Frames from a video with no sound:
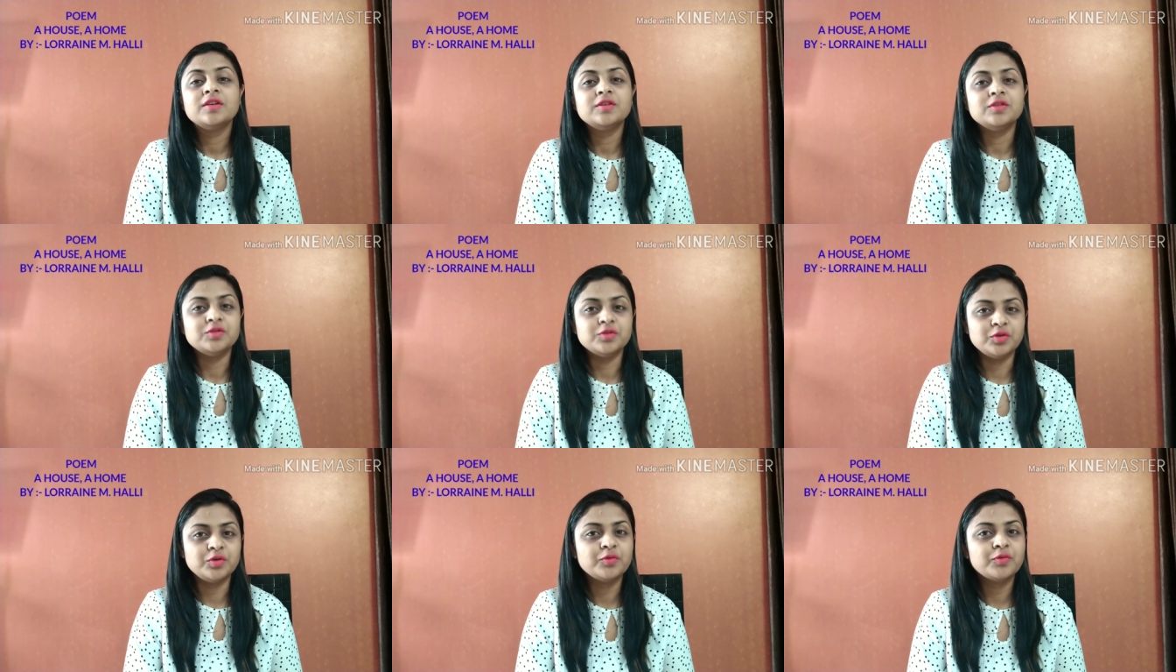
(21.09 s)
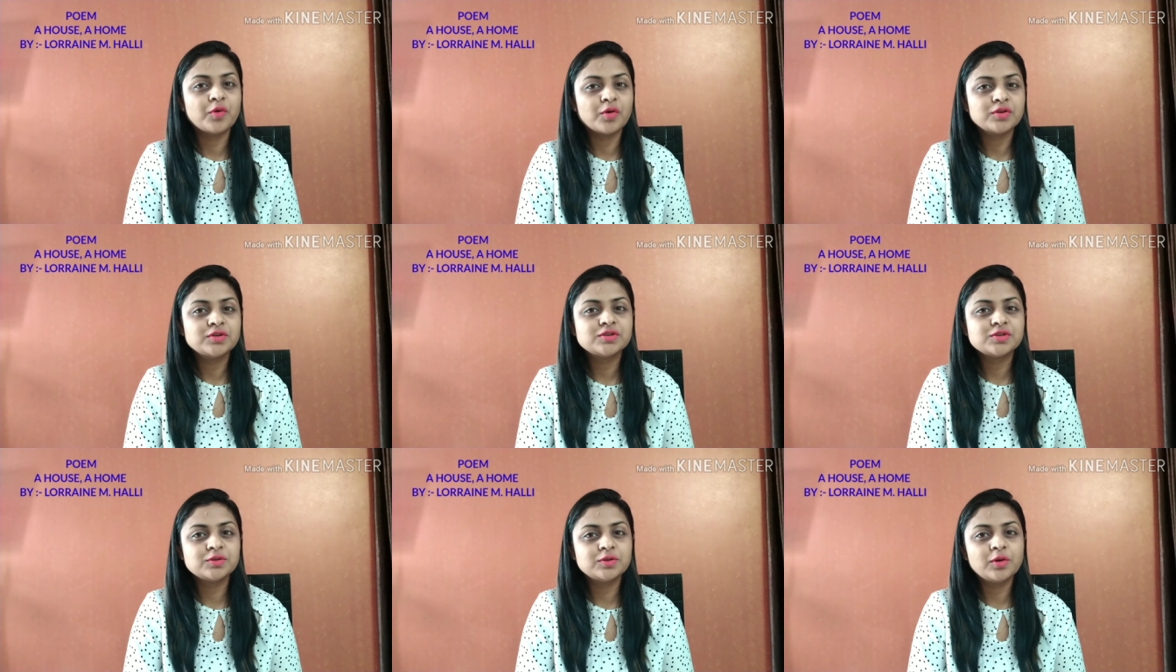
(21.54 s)
Do you
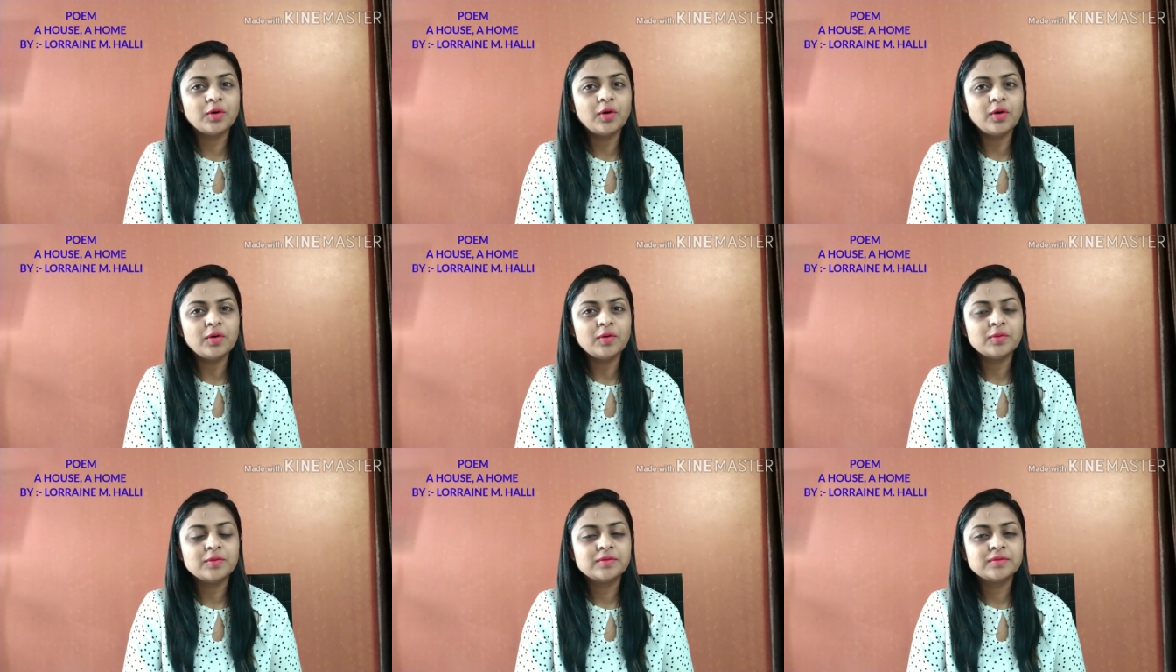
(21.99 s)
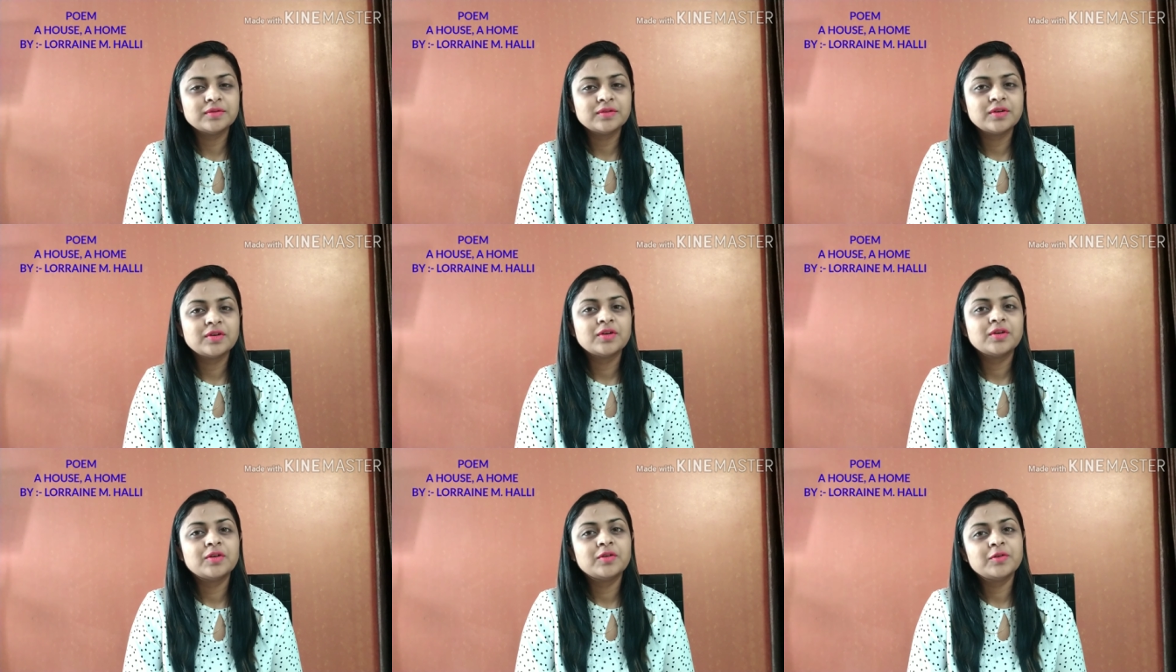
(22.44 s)
want to know?
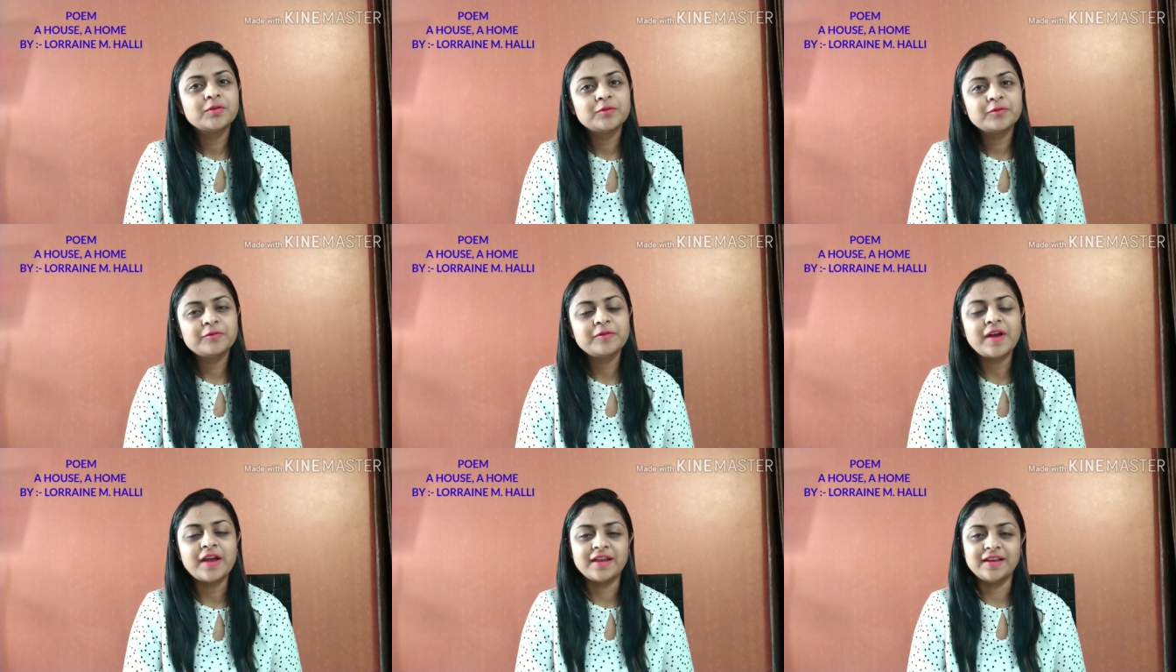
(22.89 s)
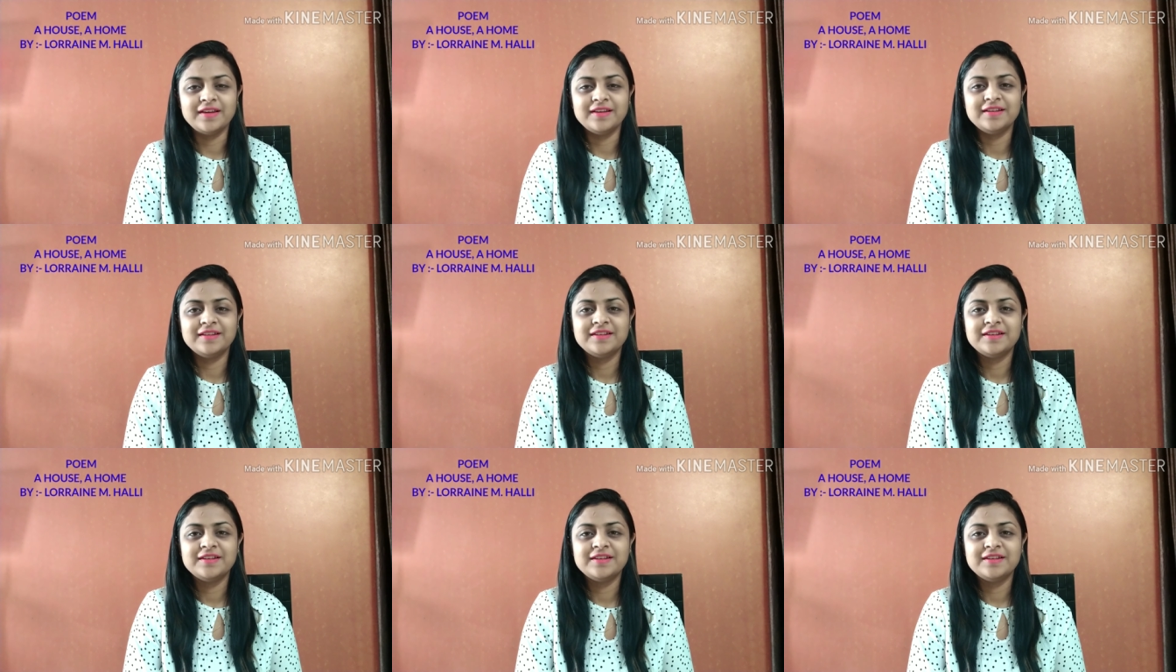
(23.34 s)
Fine.